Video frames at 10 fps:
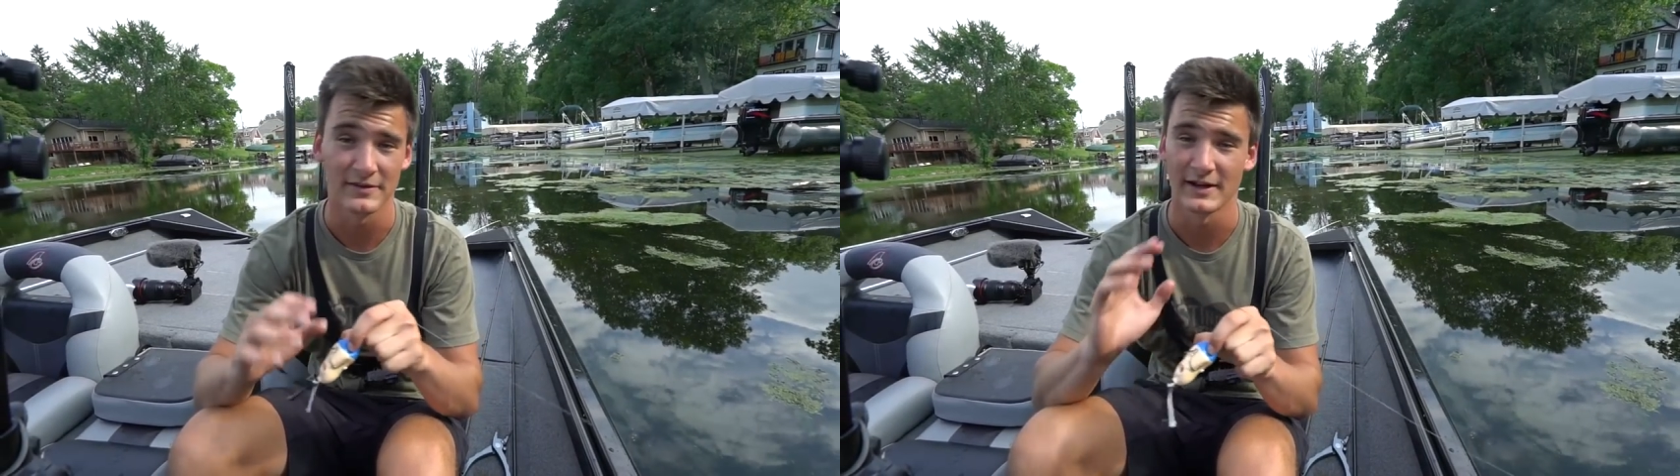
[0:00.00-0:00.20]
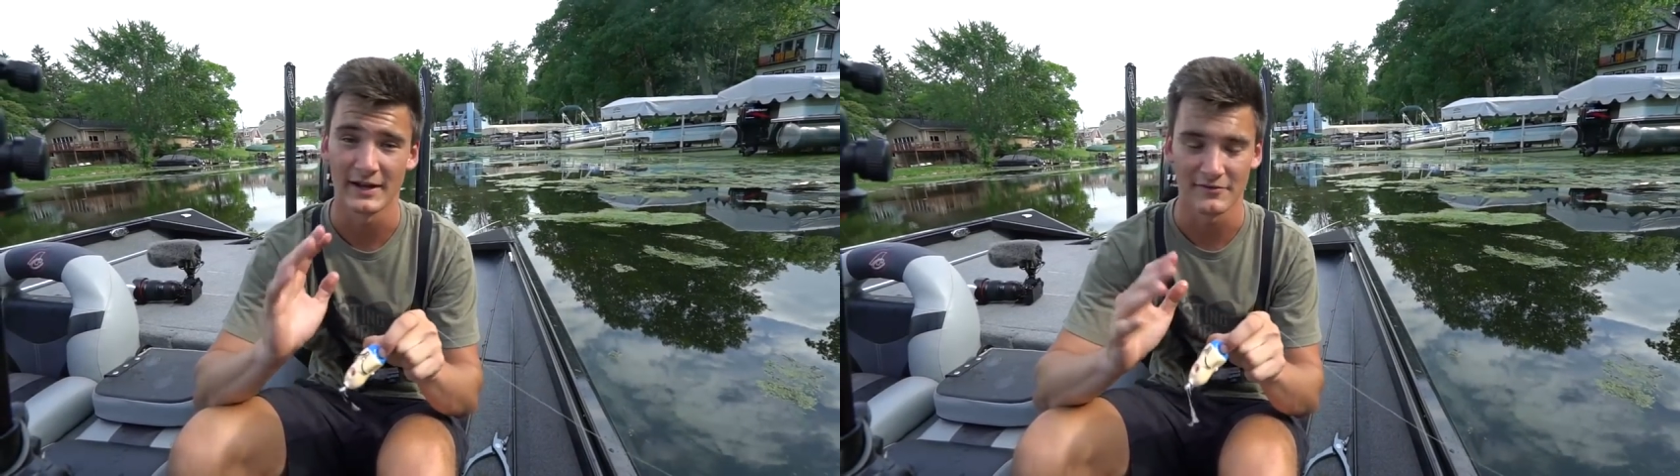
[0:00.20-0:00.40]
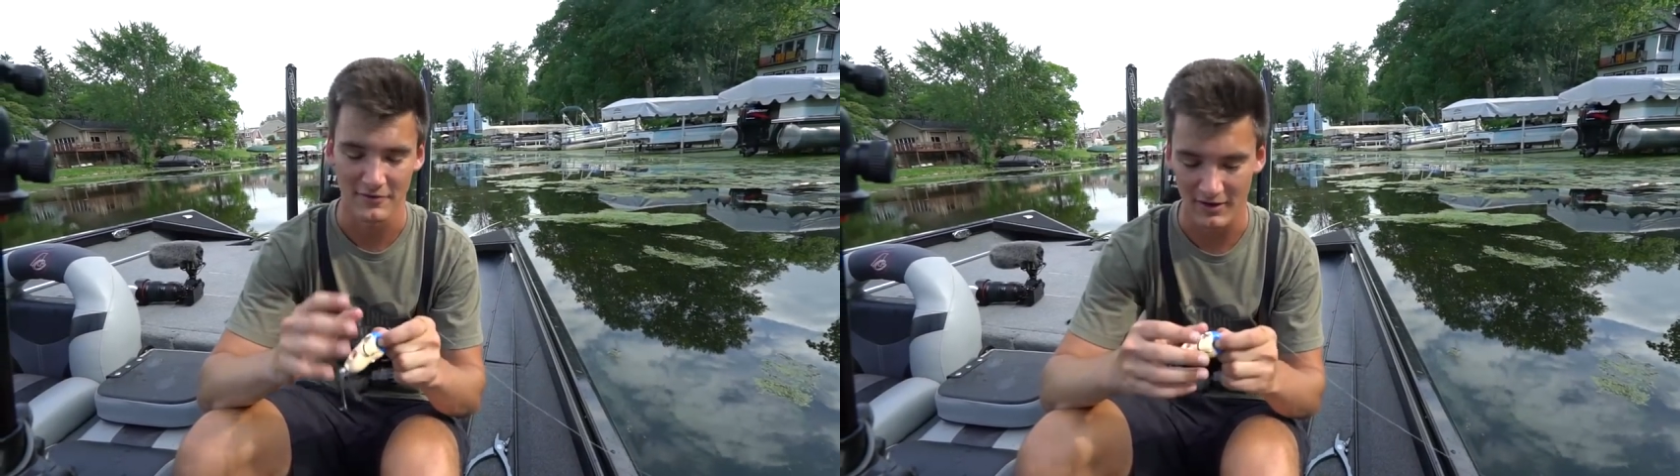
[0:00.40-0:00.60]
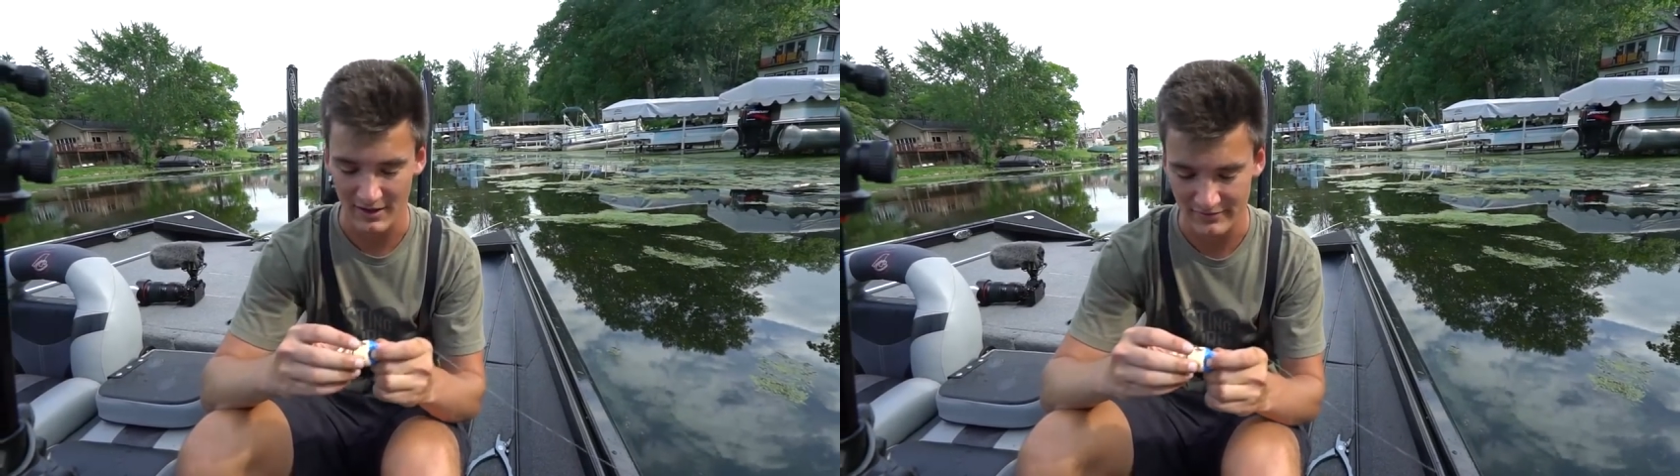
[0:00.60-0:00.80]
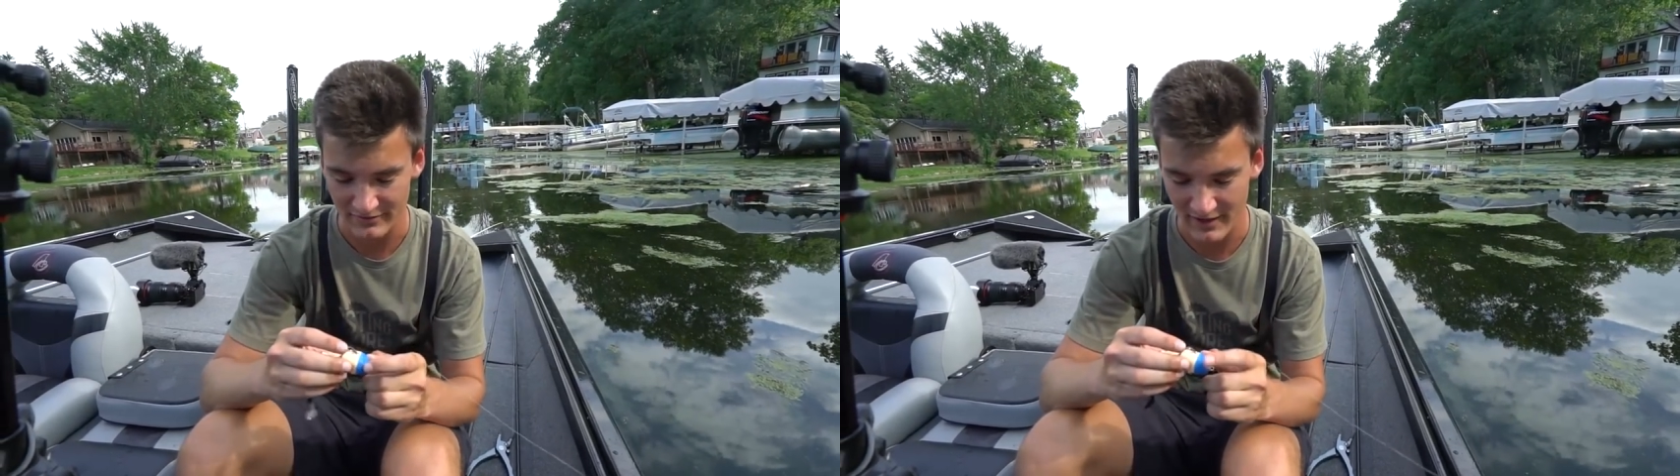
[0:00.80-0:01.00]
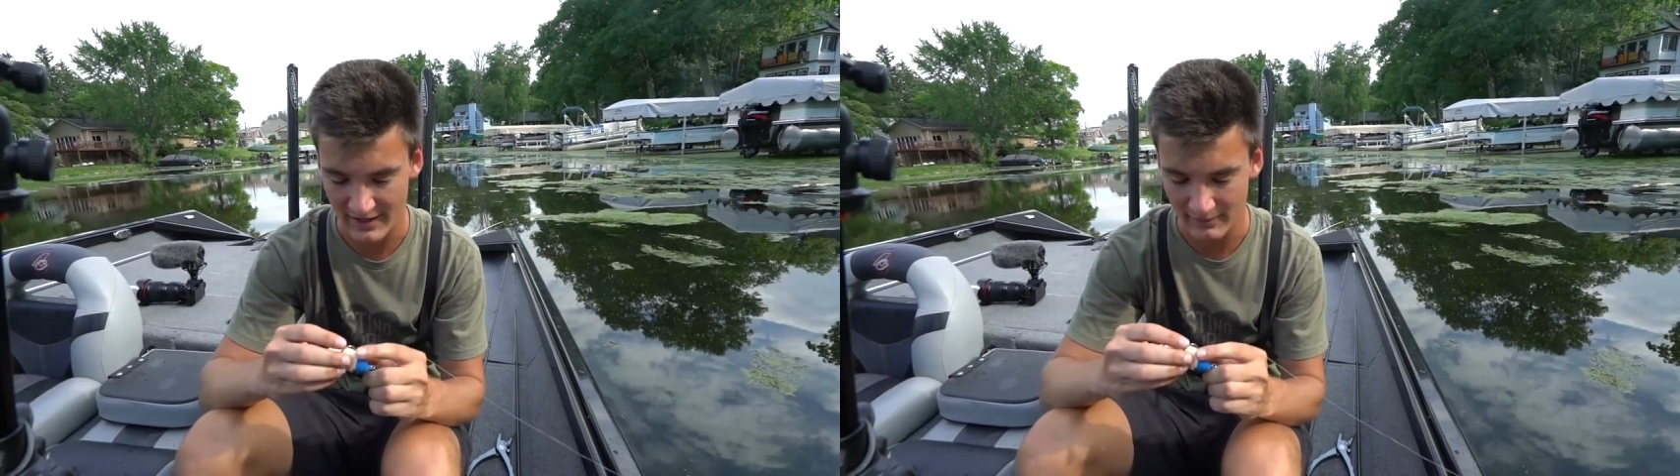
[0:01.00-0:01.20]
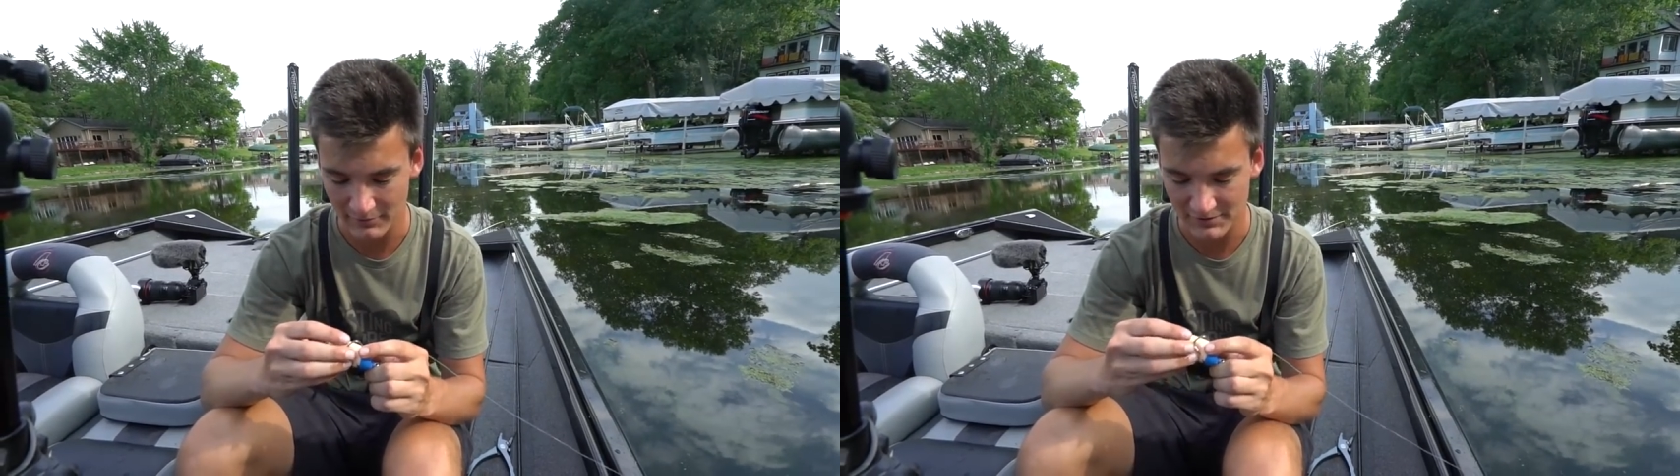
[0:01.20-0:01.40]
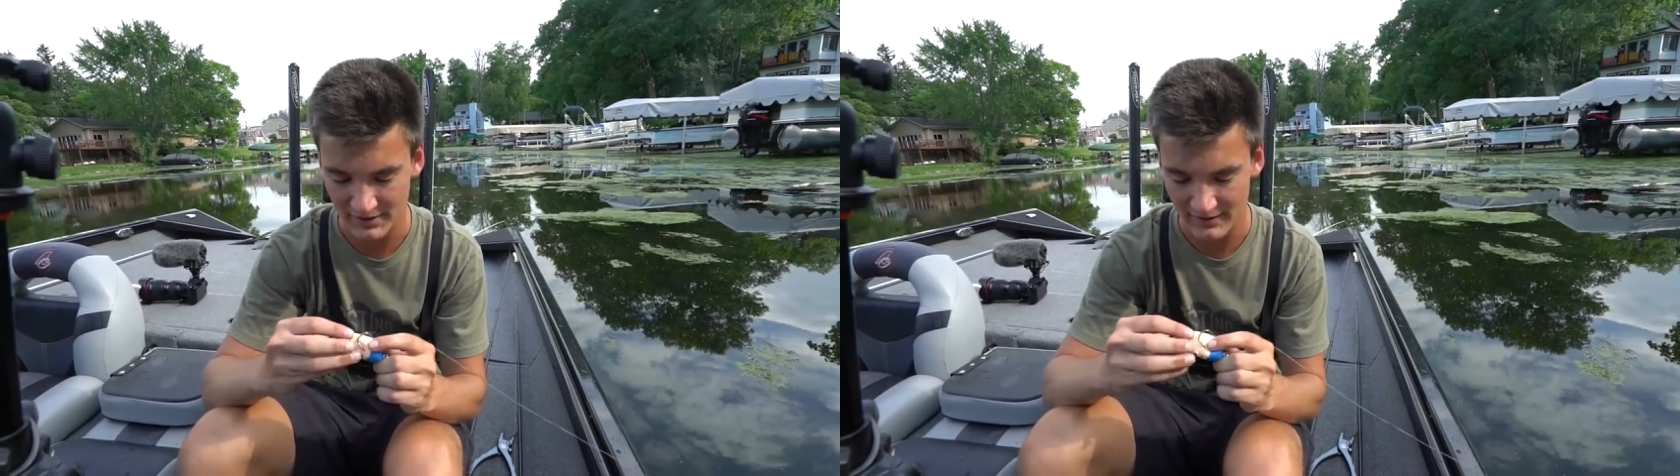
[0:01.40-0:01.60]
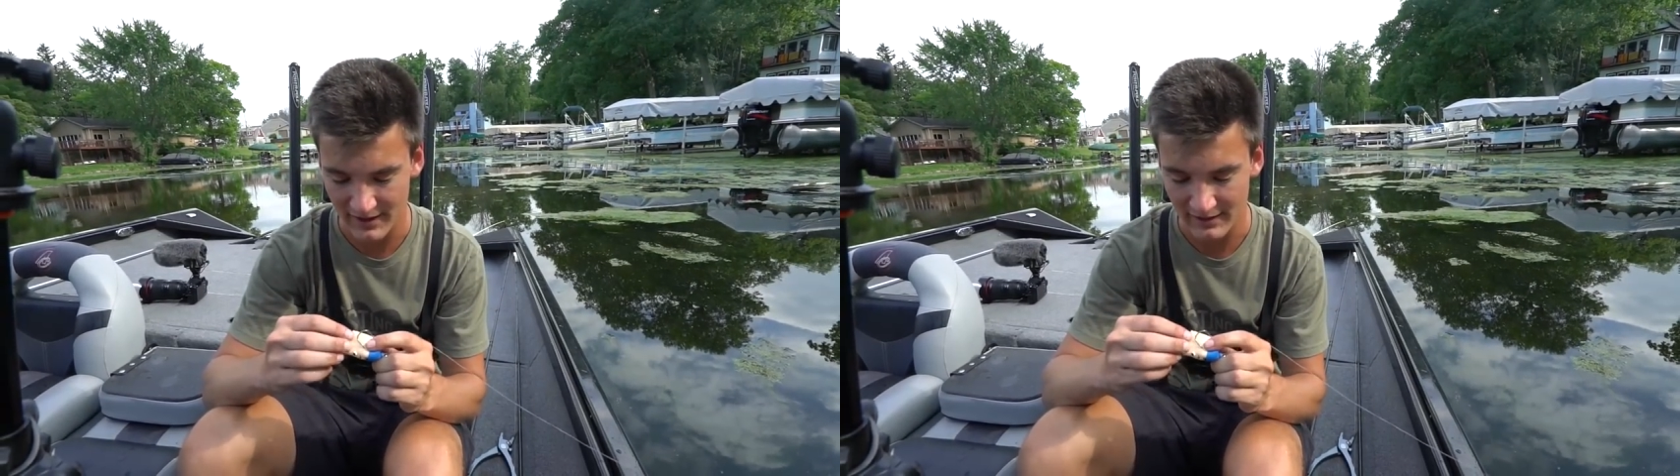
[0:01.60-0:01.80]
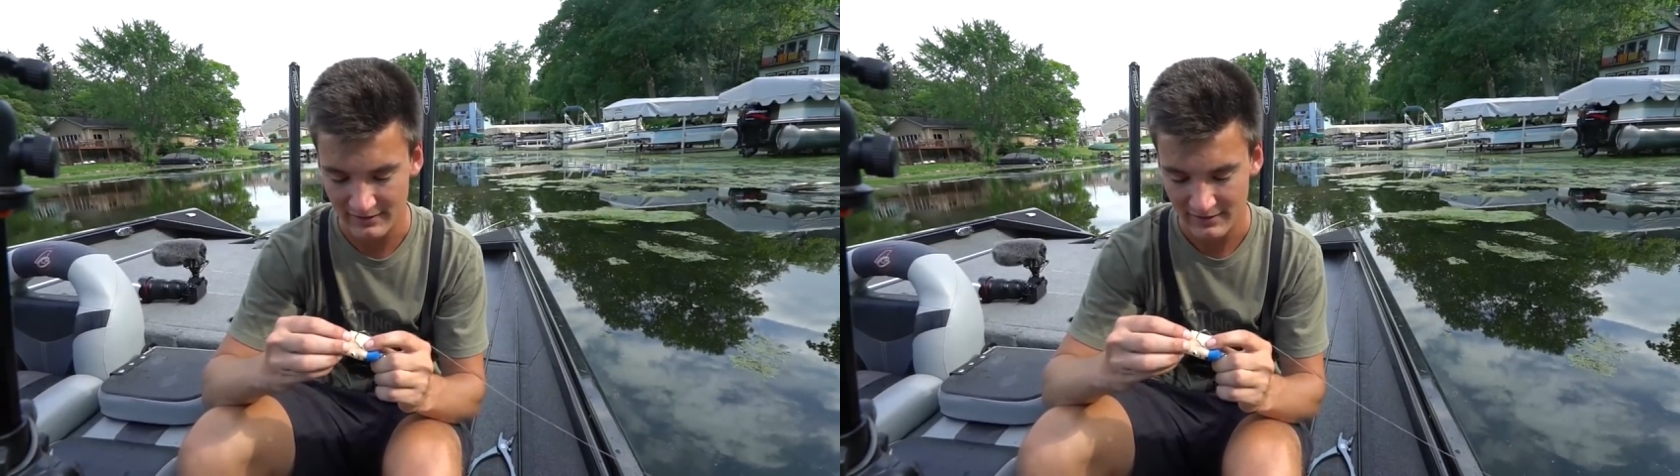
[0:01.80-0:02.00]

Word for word: than any frog I've ever had, I will say that.